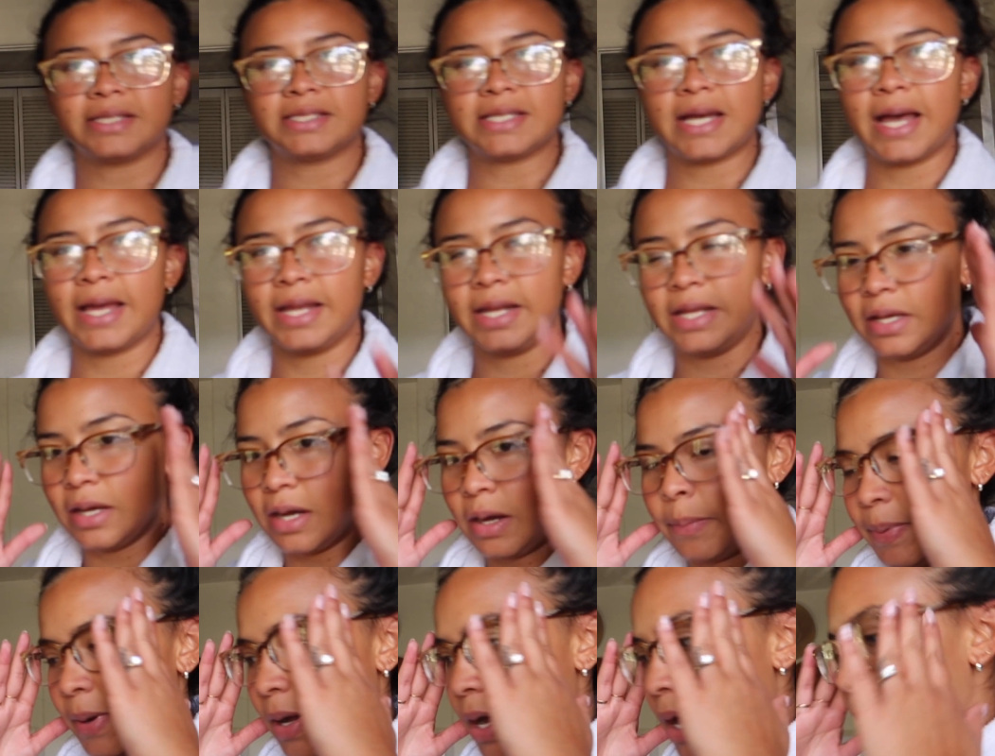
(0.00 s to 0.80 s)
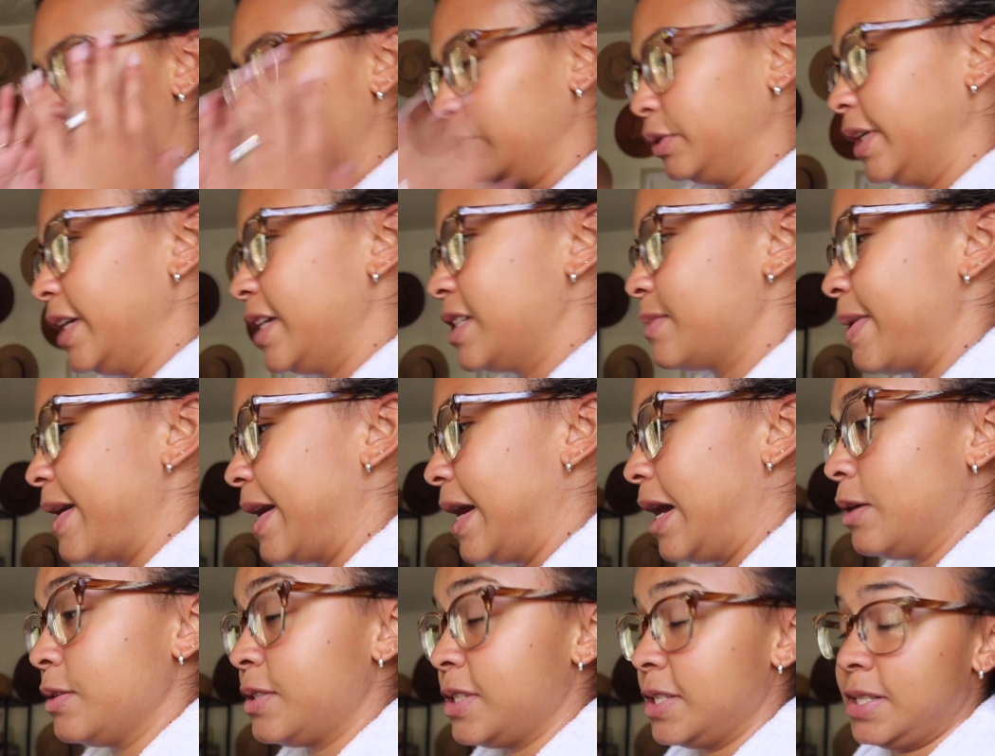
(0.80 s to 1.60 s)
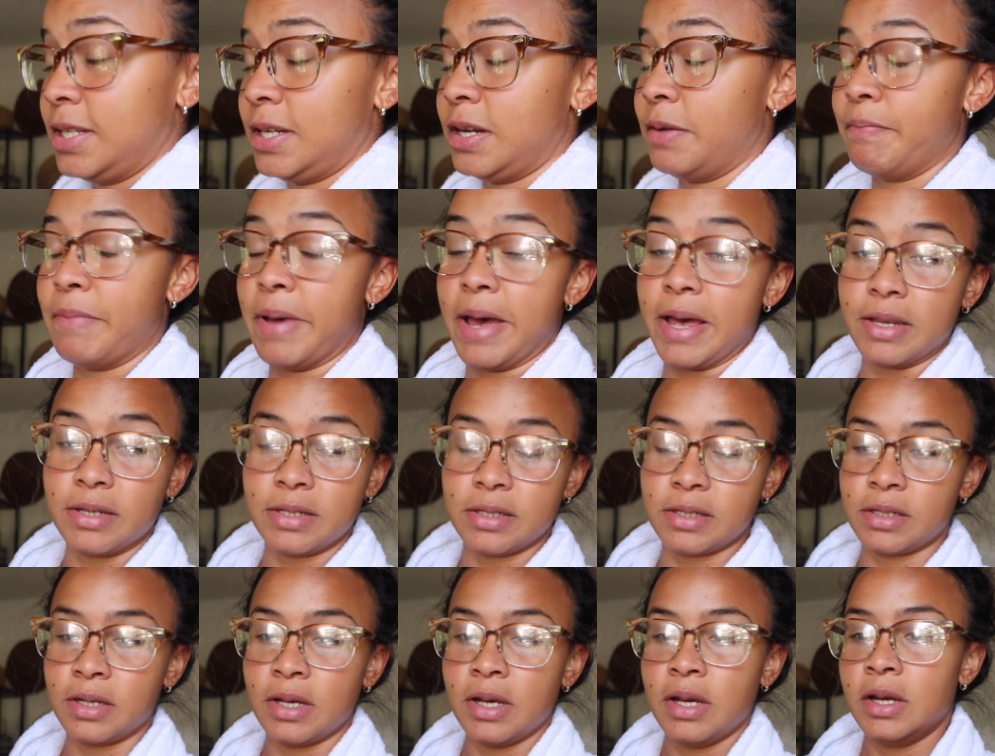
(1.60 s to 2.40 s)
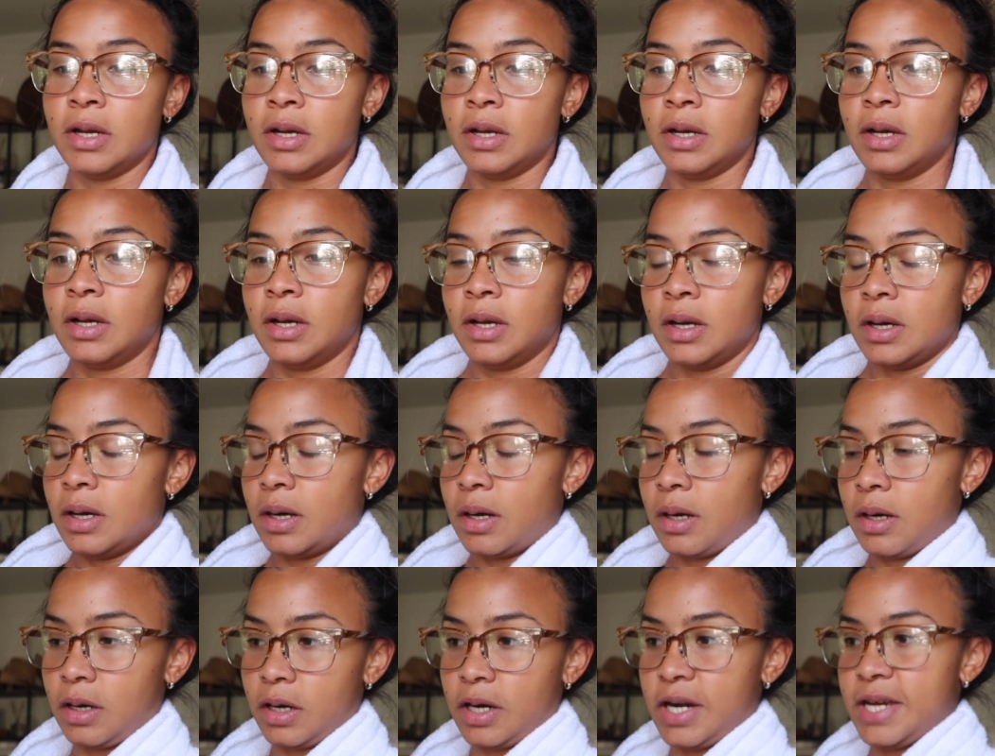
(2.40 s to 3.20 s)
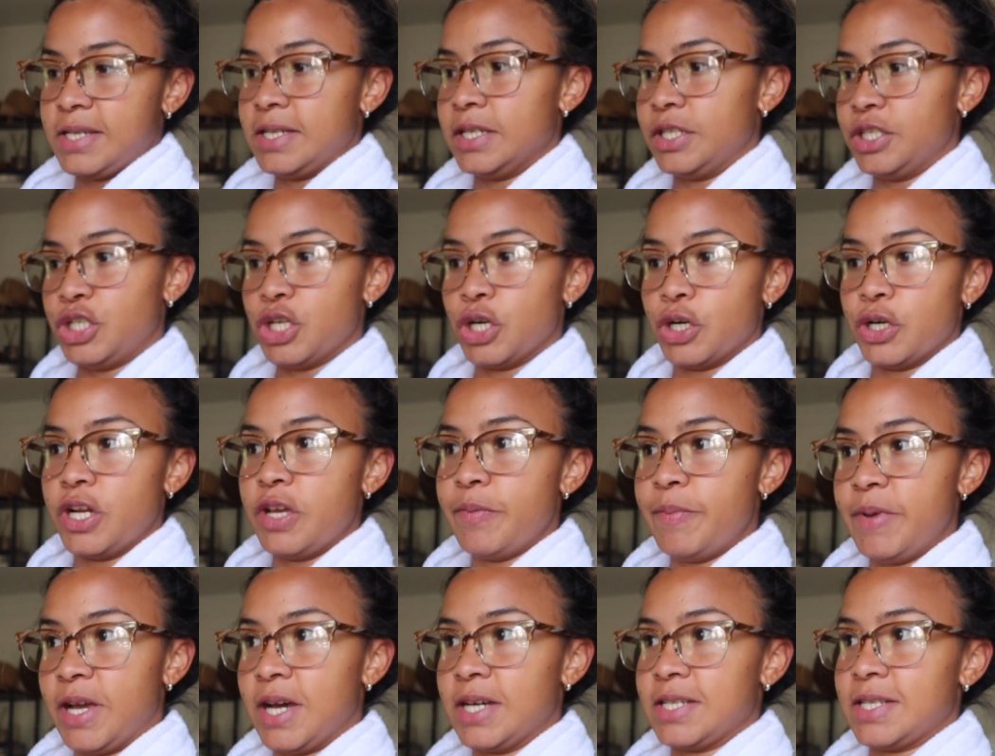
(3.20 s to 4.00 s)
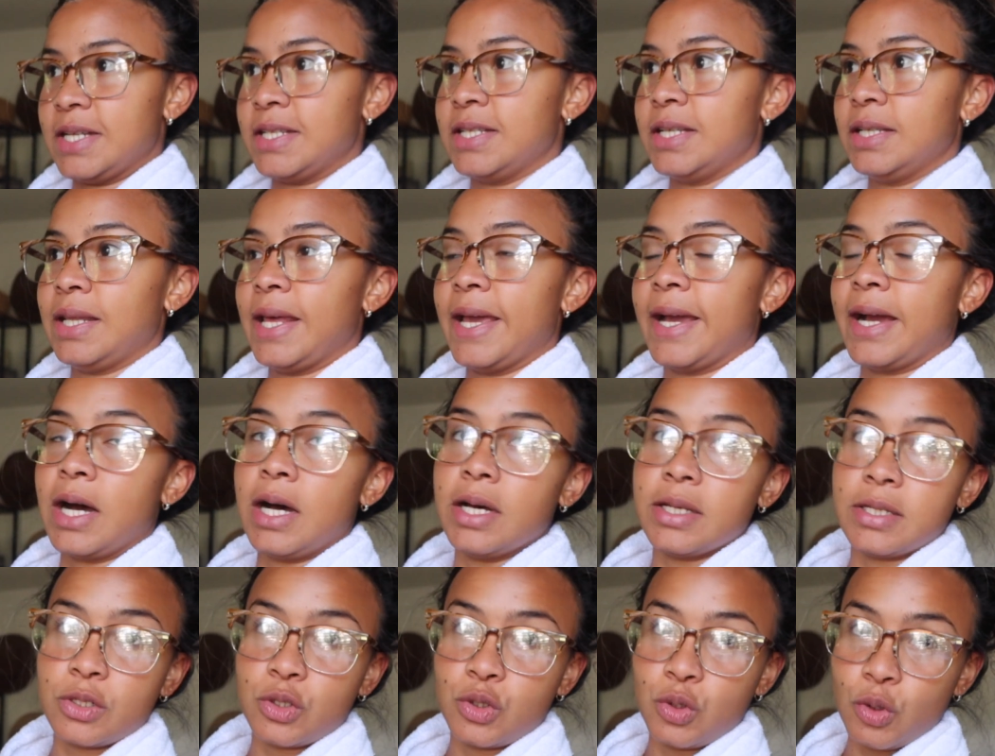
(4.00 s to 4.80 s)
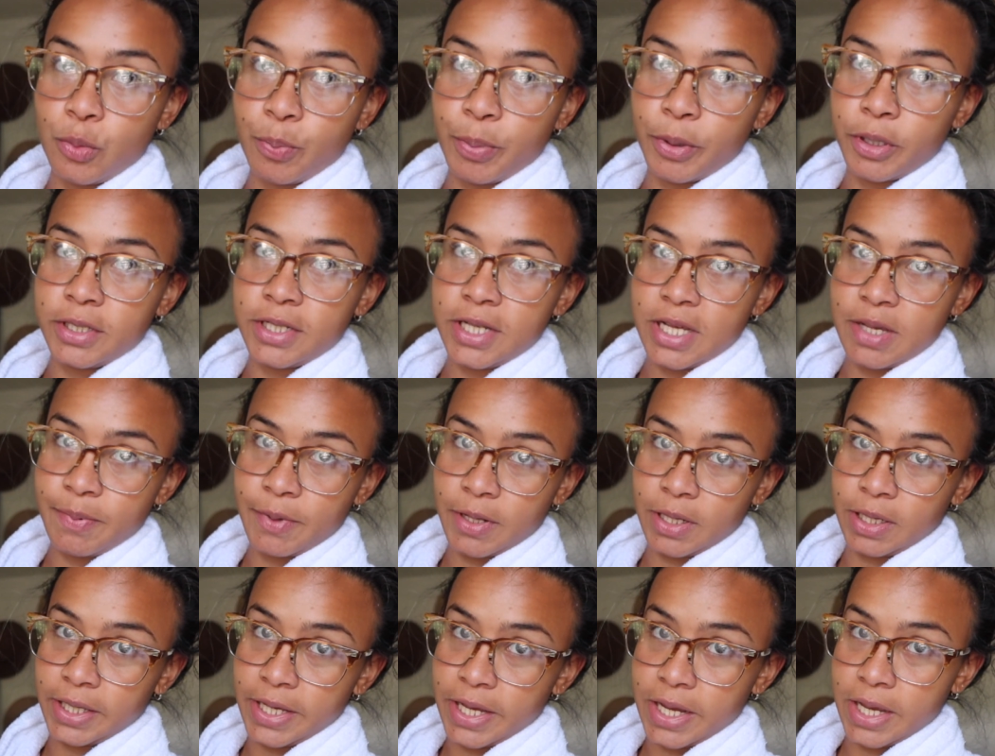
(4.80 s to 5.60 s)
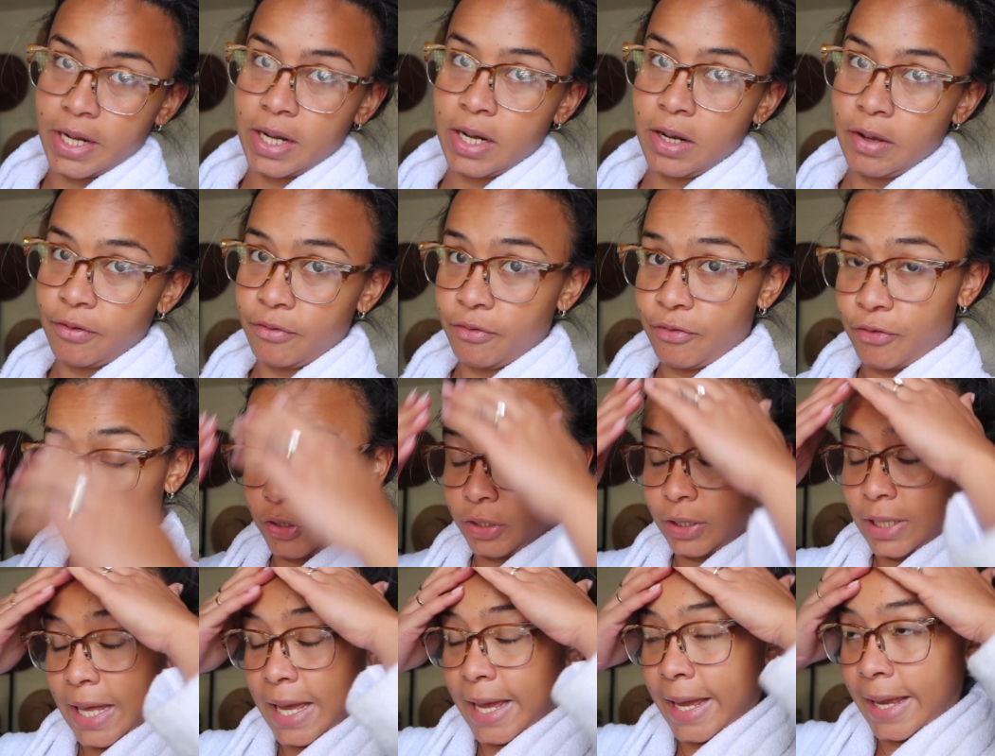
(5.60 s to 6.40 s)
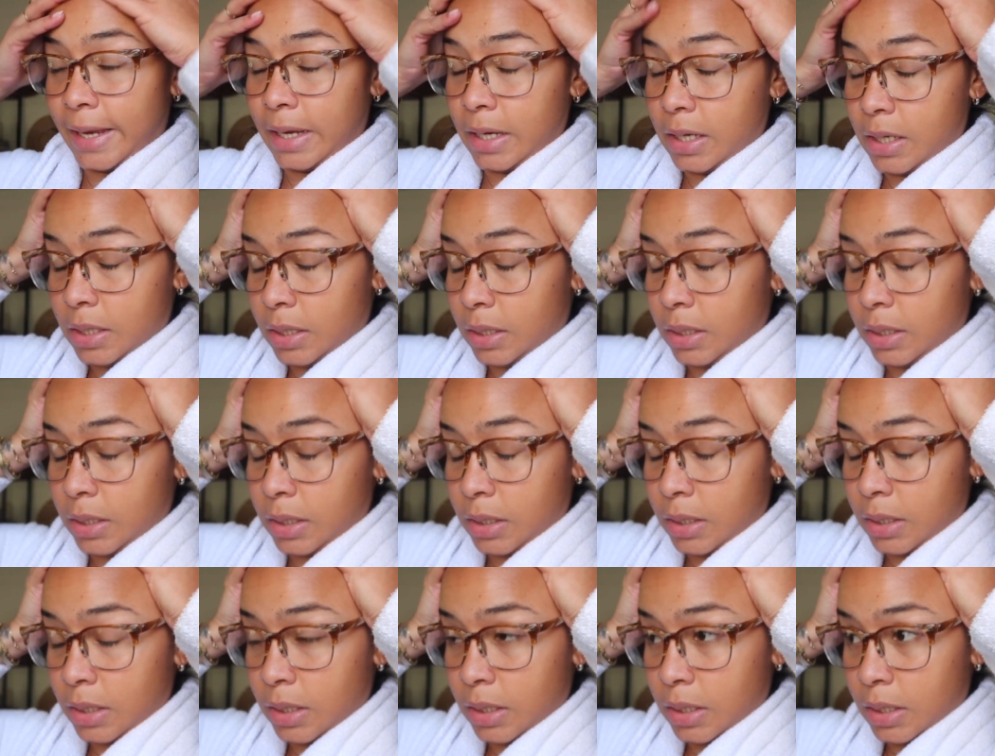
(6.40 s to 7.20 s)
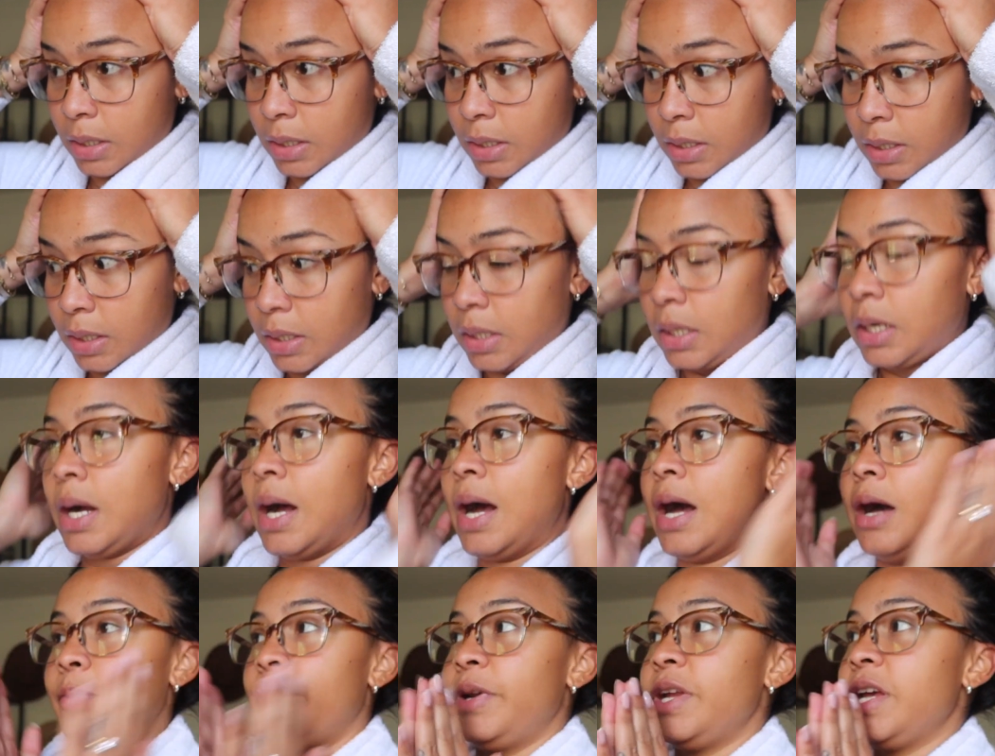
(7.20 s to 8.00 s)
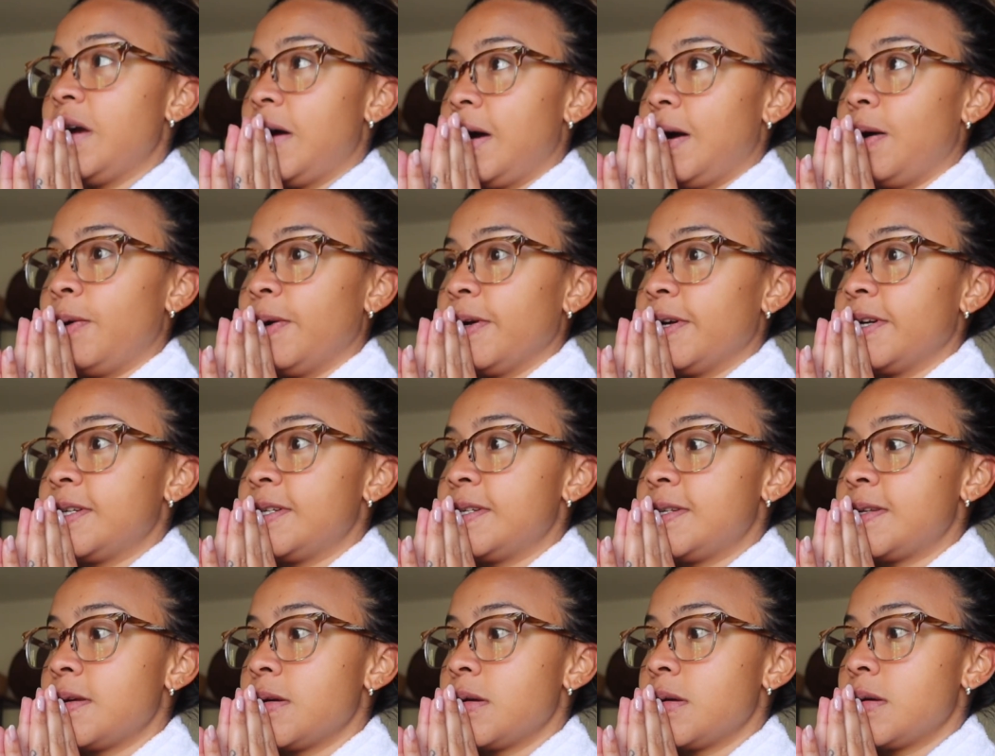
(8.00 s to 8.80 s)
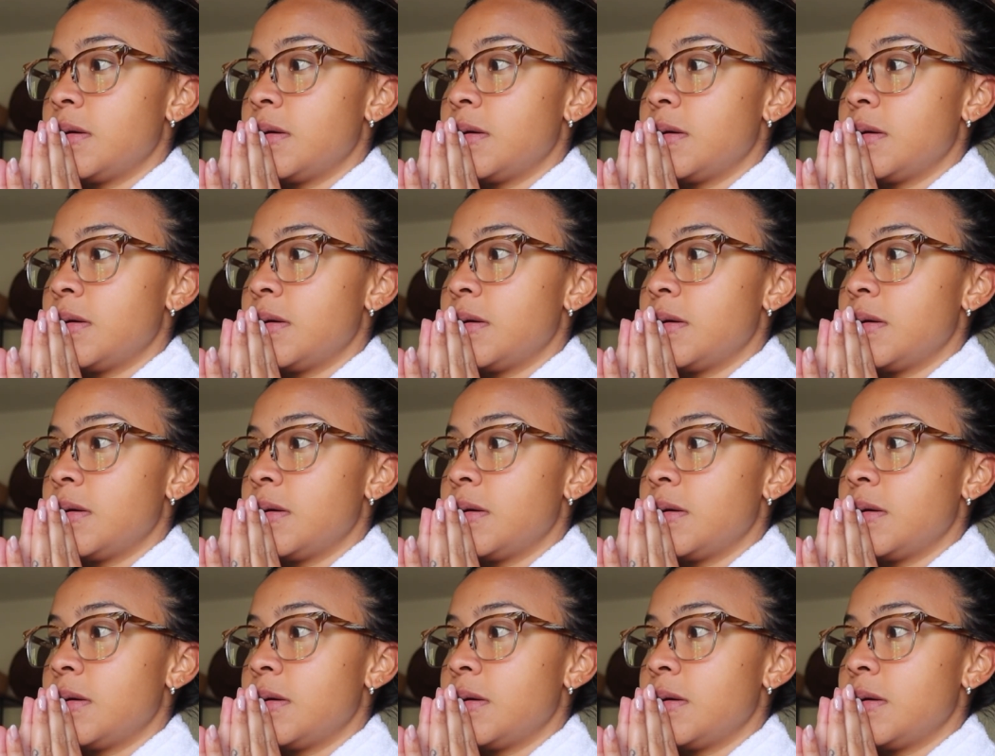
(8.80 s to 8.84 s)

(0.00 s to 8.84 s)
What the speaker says: like tidying up a couple things. My house isn't a mess or isn't dirty because I did like a super deep clean for like, how many hours?